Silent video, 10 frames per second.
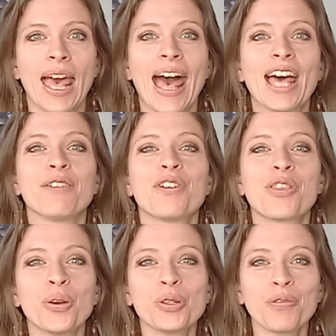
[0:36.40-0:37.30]
And for
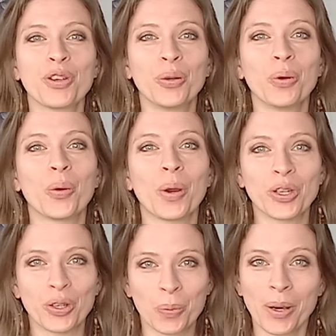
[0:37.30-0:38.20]
those of you who are
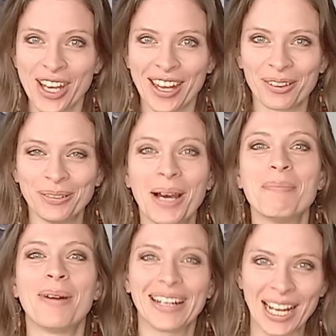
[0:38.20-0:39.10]
new to my channel,
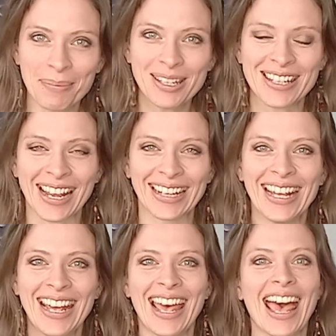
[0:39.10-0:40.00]
my name is Jayne,
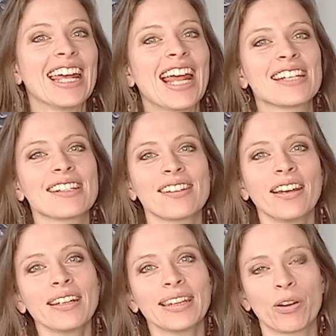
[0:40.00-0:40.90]
and as a
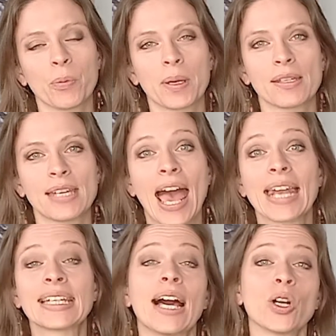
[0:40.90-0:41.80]
psychotherapist
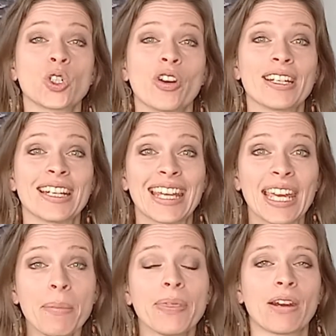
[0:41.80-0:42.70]
and gut-directed
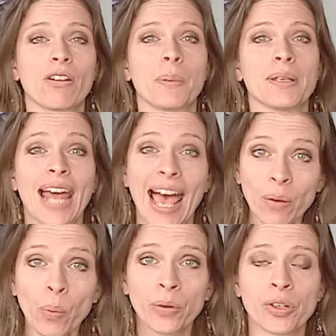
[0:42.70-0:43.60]
hypnotherapist
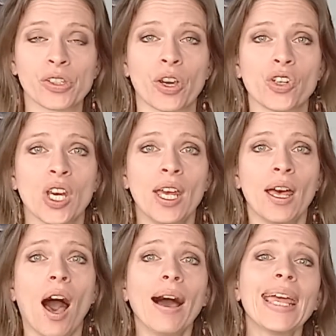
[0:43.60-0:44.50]
and wellness coach,
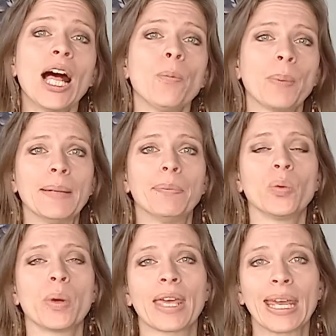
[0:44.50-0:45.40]
I help people
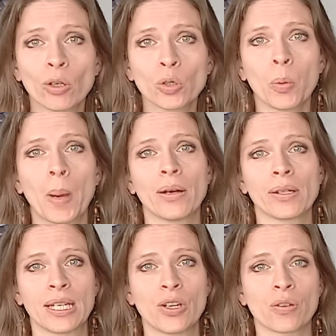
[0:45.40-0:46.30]
with irritable bowel
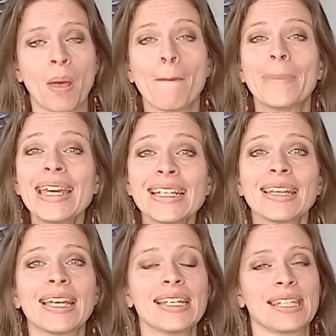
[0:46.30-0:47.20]
syndrome beat
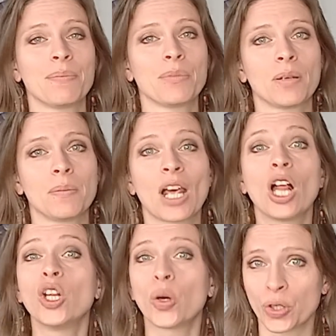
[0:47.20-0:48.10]
their symptoms
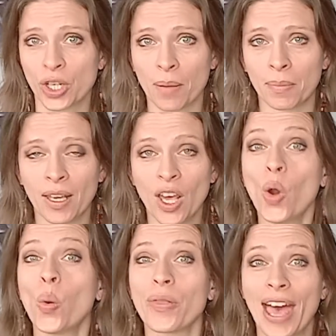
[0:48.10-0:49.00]
long-term,
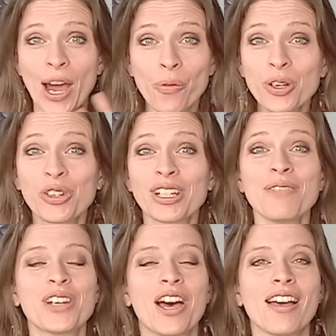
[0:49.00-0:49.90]
without
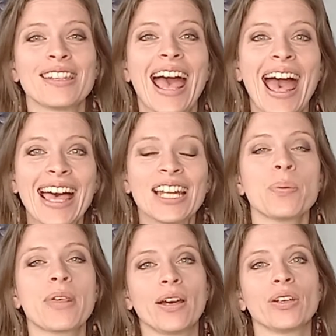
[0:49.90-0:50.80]
restrictive diets and
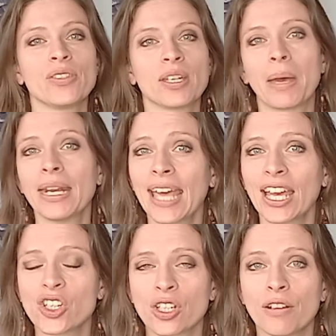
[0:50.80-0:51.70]
without using
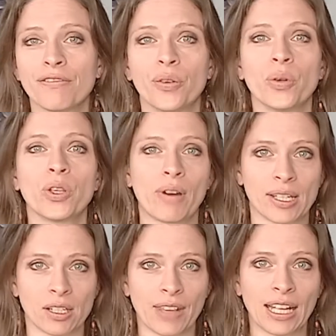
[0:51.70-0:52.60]
medication for the
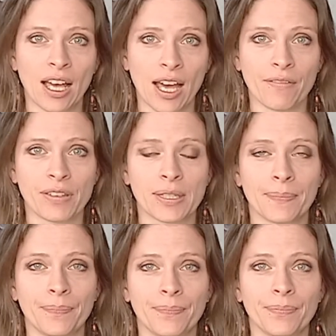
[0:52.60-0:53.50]
rest of their lives.
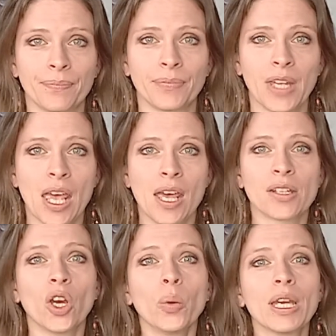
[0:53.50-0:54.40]

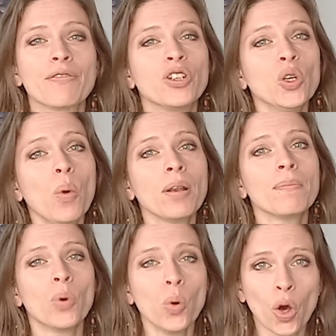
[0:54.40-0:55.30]
So if you want
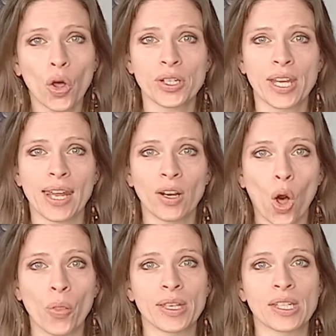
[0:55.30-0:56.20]
more content
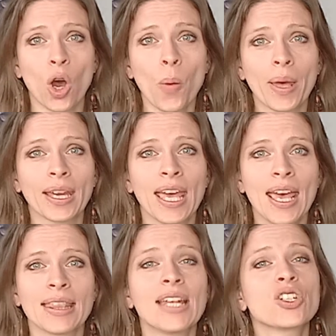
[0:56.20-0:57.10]
on this topic,
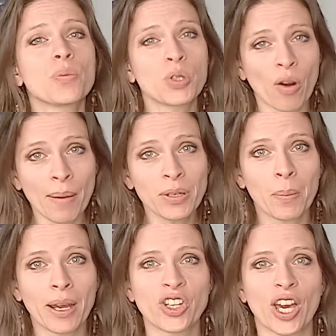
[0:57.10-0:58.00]
then subscribe to
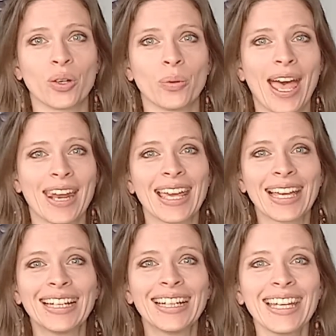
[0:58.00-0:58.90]
my channel and
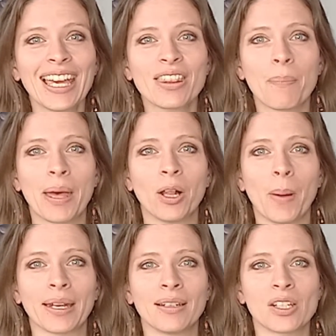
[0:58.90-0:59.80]
click the bell
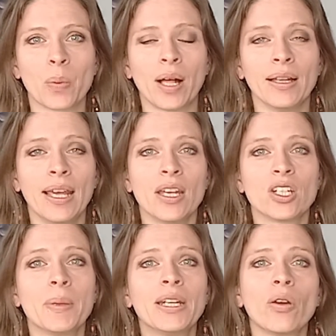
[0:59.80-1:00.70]
button as well
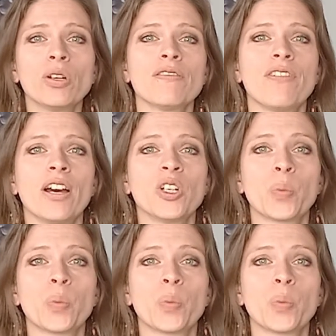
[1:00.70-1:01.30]
to be notified